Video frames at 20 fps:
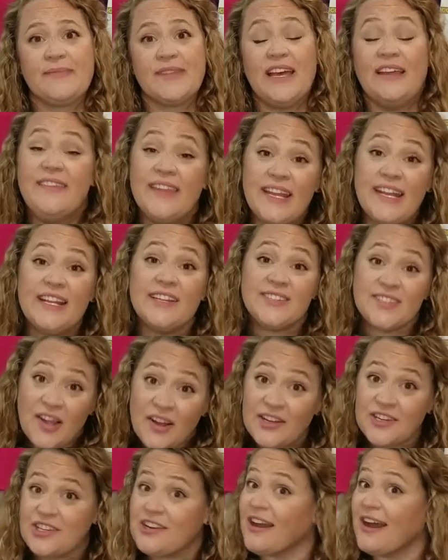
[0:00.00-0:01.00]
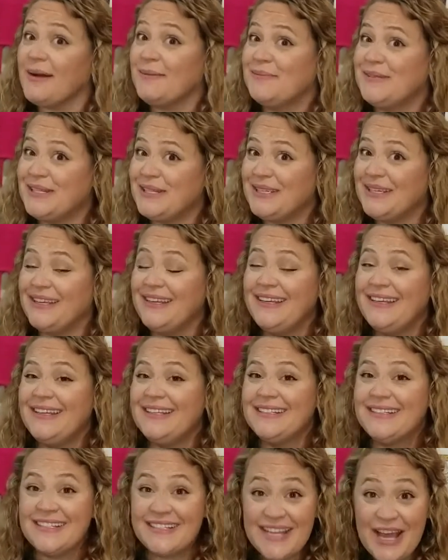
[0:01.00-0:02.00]
And then it's our job to
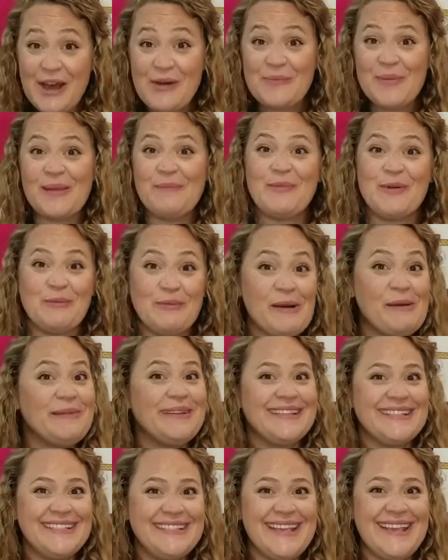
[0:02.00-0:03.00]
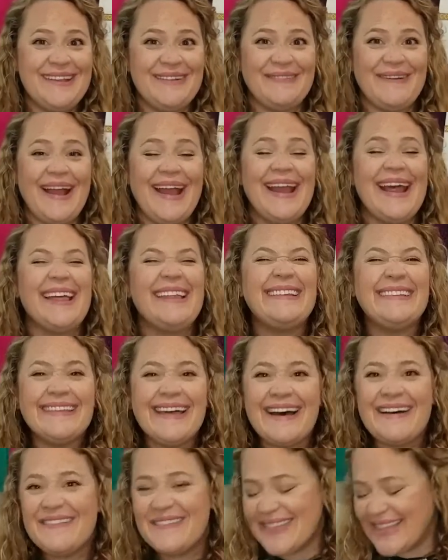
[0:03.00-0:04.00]
tell people what we see, right? I
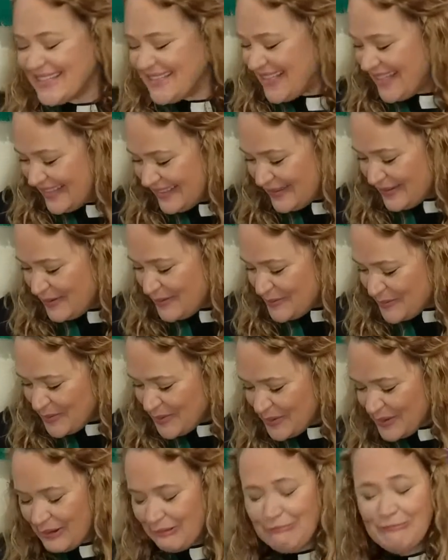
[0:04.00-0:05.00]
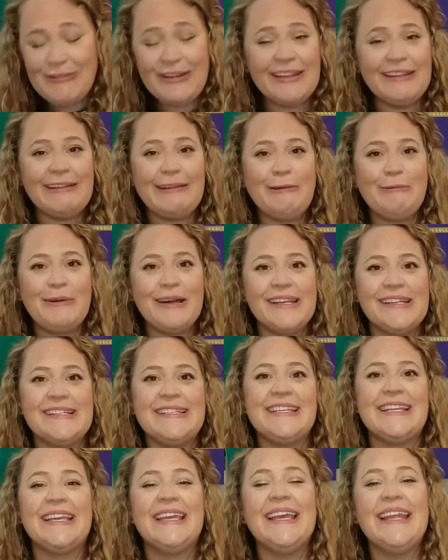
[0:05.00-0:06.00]
love that little boy really wanted
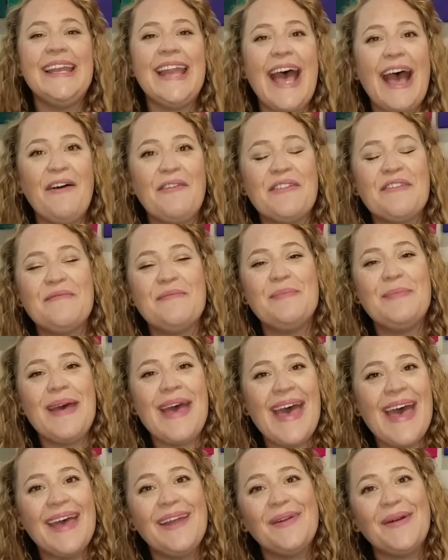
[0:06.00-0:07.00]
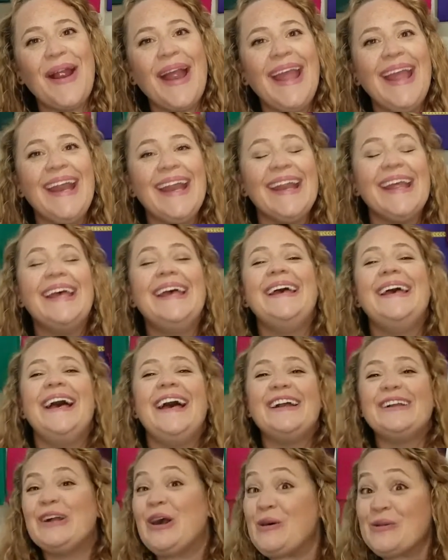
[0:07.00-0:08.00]
to get out of bed, right?
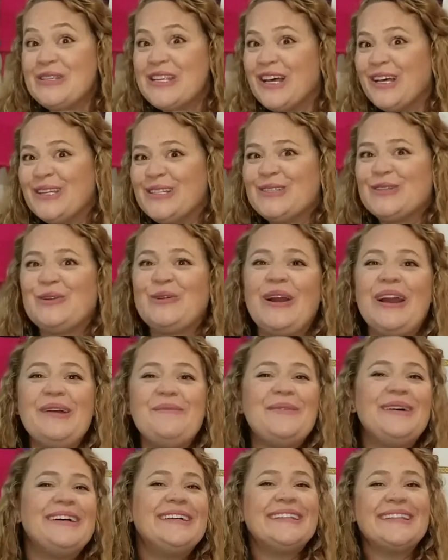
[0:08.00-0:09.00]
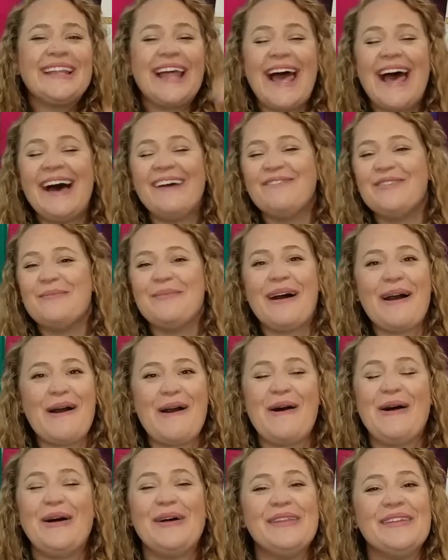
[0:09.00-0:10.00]
And go tell his grandma and laugh
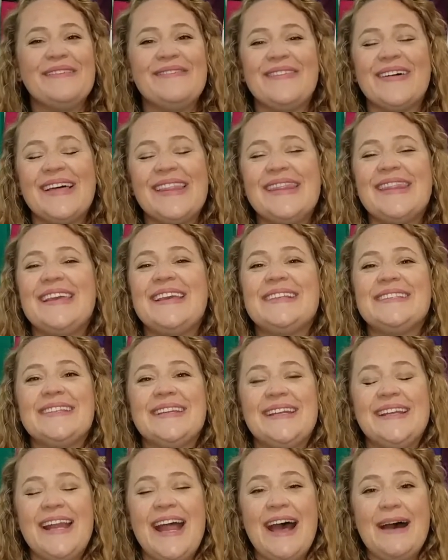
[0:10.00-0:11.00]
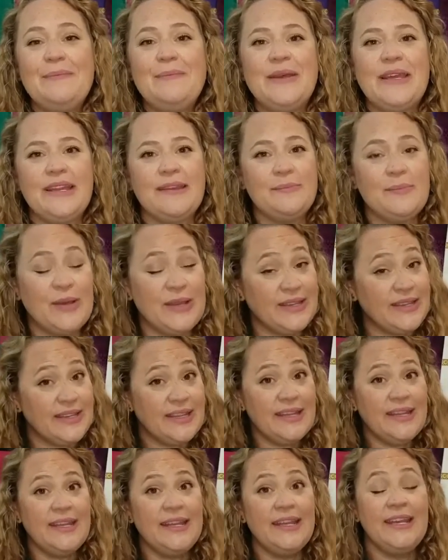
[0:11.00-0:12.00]
about all the fun things that had happened. But
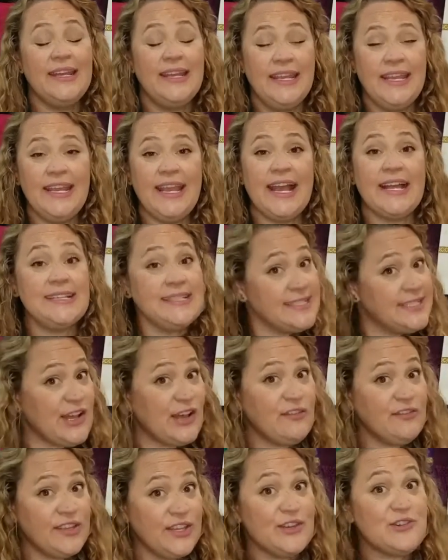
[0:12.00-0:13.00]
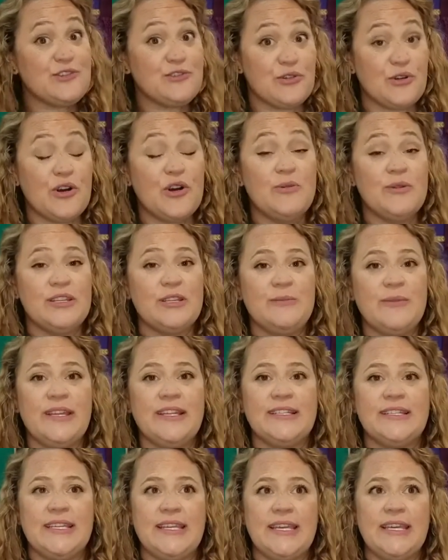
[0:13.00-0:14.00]
he had self-control, which
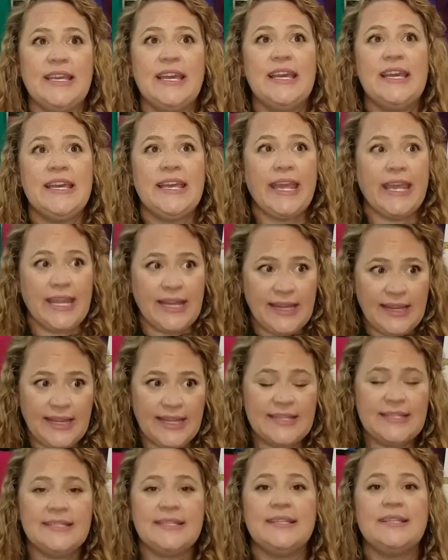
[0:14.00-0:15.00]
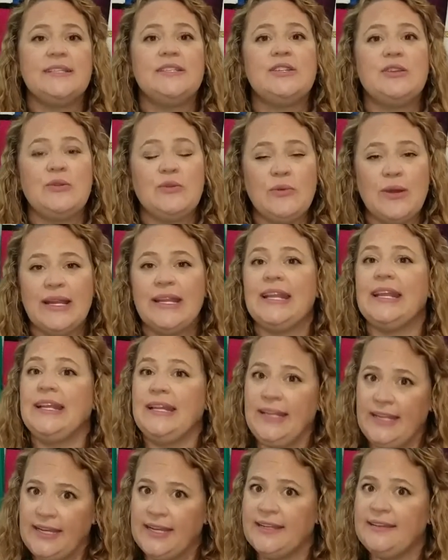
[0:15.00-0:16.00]
means he listened to what he
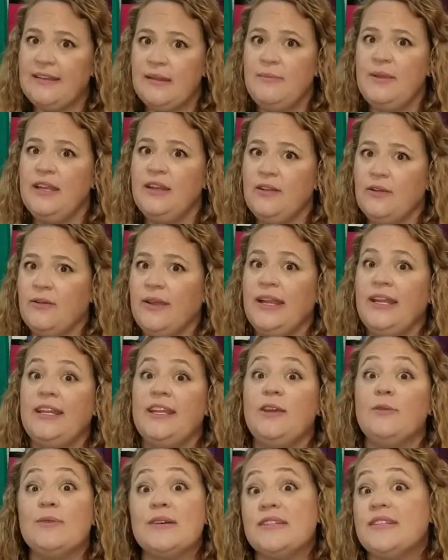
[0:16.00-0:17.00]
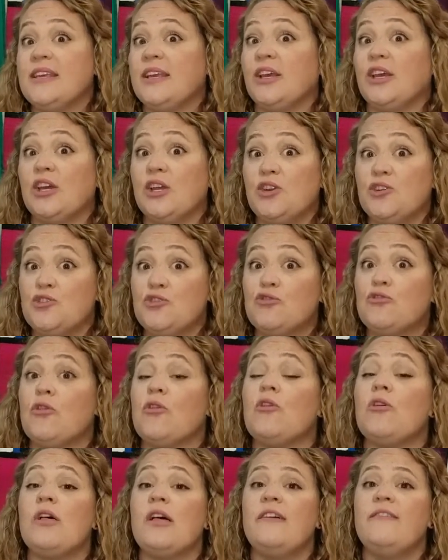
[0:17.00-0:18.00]
needed to be doing. He was in
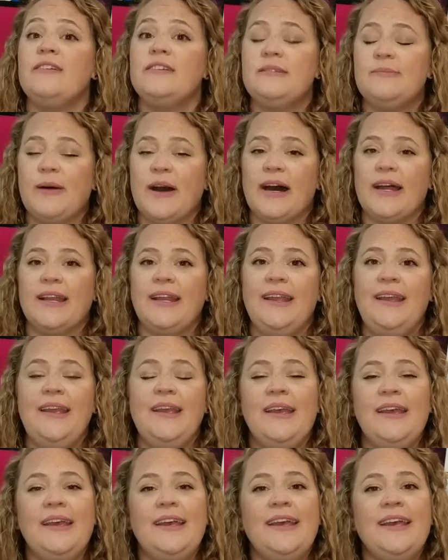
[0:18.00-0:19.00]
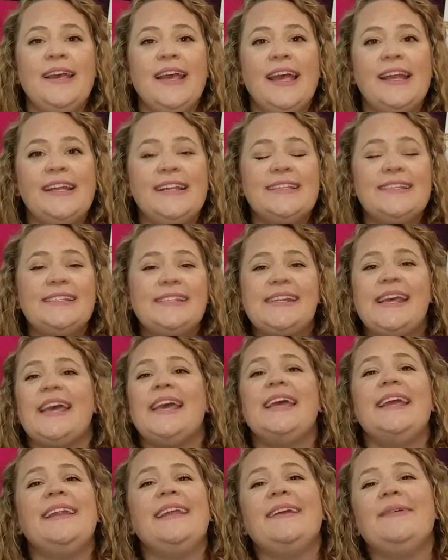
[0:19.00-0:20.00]
control of his body. And he
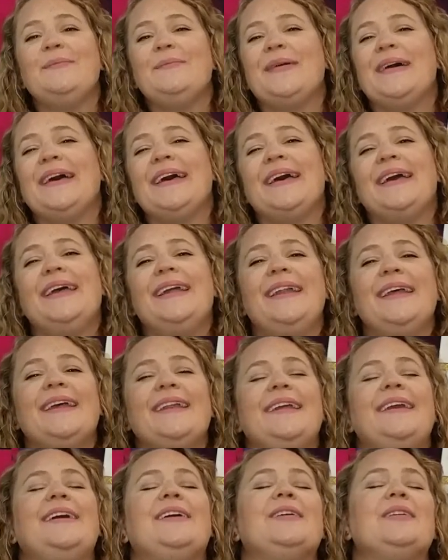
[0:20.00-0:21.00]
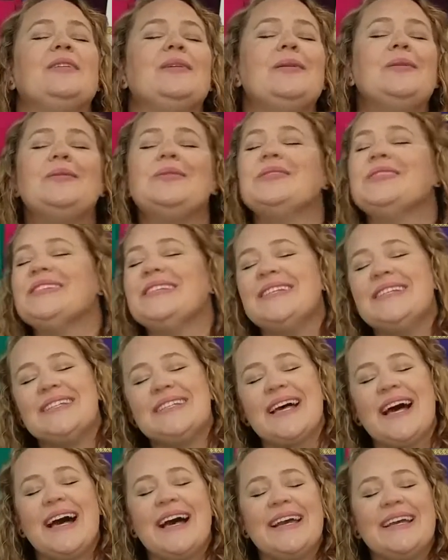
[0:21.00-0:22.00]
stayed in bed and he closed
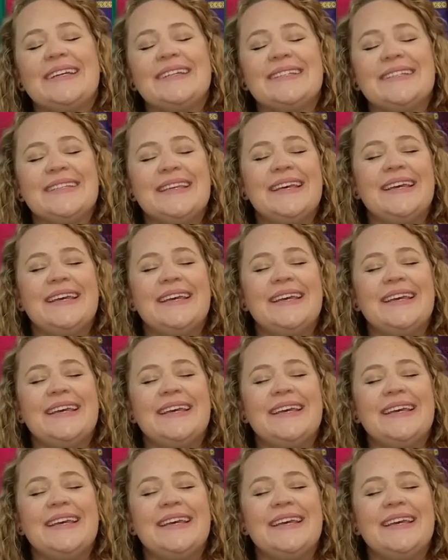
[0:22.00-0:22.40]
his eyes.